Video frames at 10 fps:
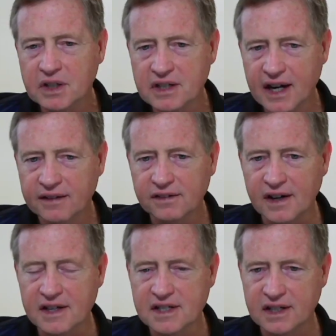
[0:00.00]
die for
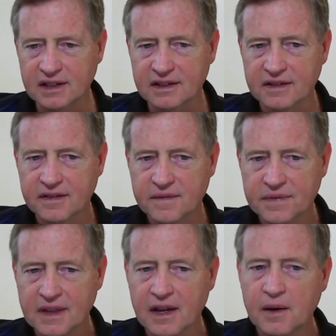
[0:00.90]
our sin.
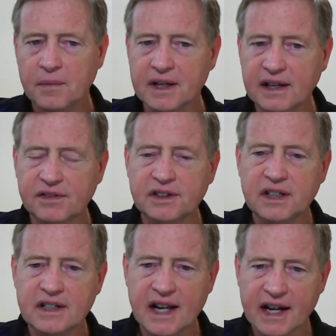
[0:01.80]
But even
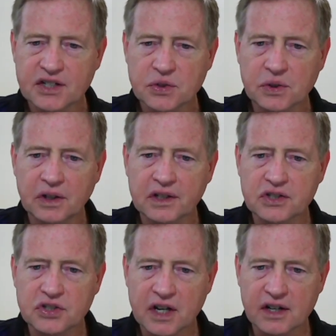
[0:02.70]
the natural
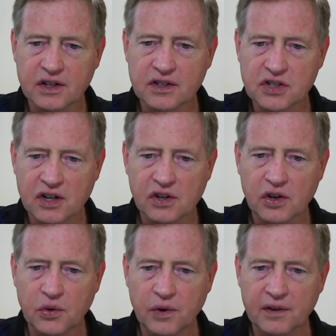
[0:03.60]
gen-
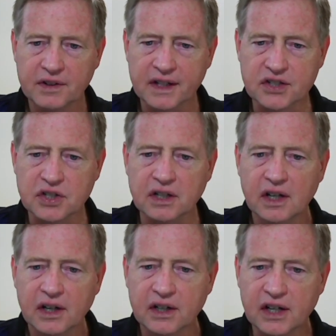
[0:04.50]
general revelation,
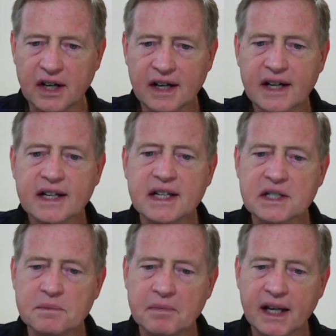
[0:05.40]
God
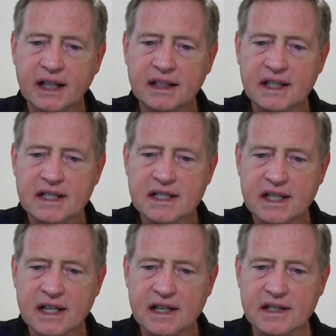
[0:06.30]
has made these
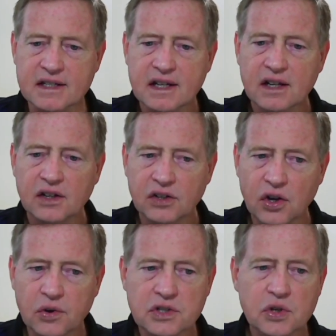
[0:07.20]
things
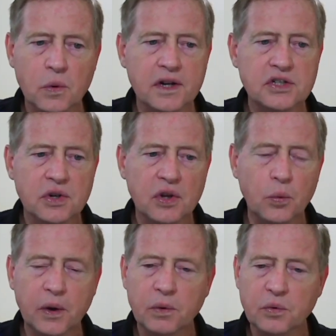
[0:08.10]
known to us so that
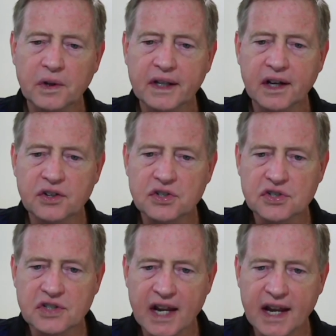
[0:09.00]
we would really
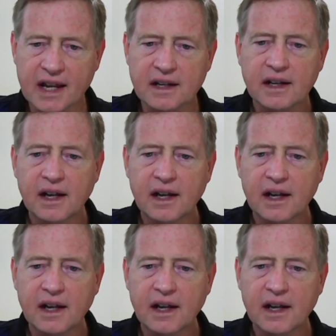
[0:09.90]
understand